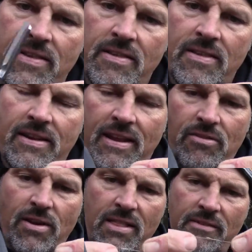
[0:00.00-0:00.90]
Just like that.
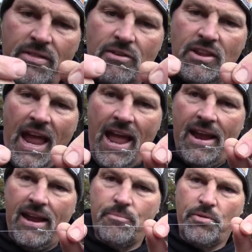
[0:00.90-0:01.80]
So I leave a little
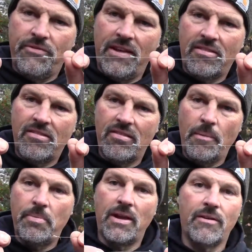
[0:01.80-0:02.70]
tag end, prevents
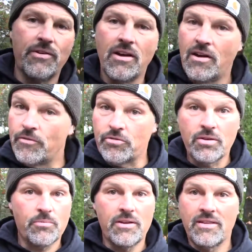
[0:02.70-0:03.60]
slipping if for
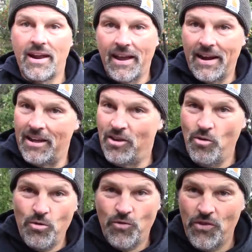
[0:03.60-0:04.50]
some reason I got a
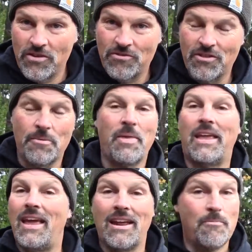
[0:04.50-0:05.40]
huge fish or something. I
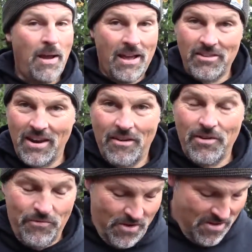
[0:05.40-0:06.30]
can't imagine
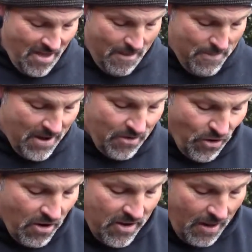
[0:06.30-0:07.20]
having a fish that big, a
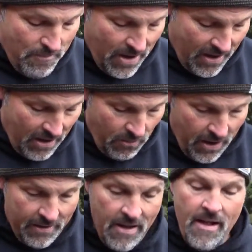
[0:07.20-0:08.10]
trout that big
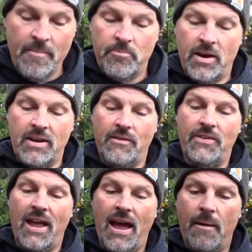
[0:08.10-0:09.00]
anyway. But if
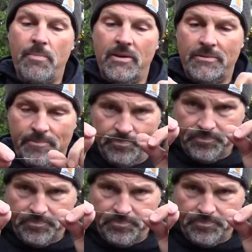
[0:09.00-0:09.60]
it happened,